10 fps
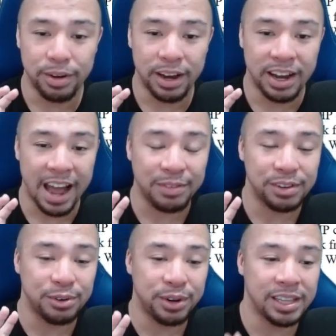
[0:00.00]
uh,
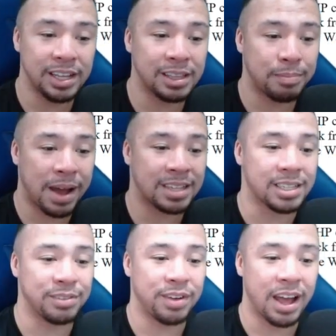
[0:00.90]
after reading the
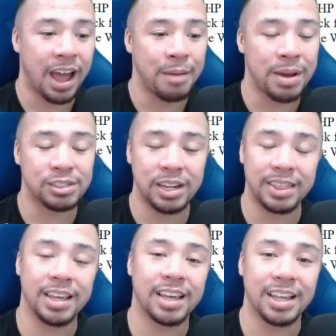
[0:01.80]
passive, I'm actually
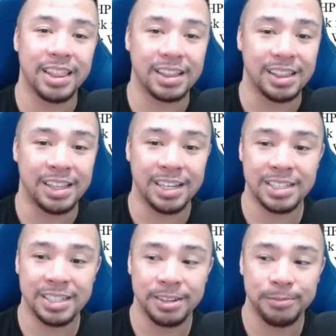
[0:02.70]
thinking that
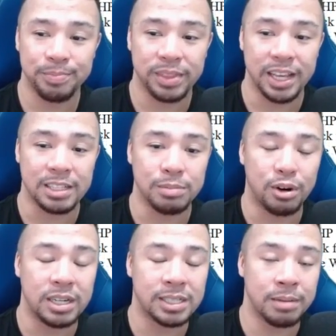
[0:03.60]
this is
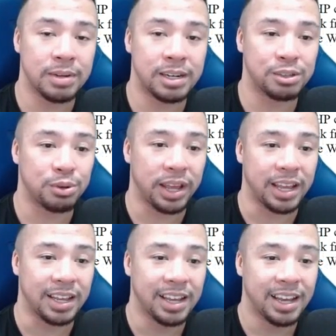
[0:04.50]
more similar to
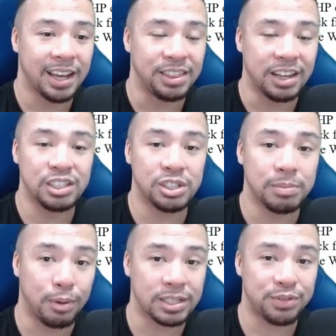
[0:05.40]
a
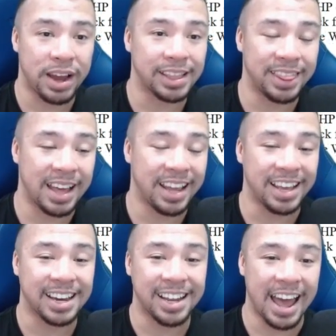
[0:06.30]
dungeon boss fight than a
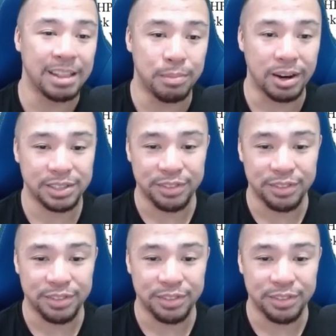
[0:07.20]
clan boss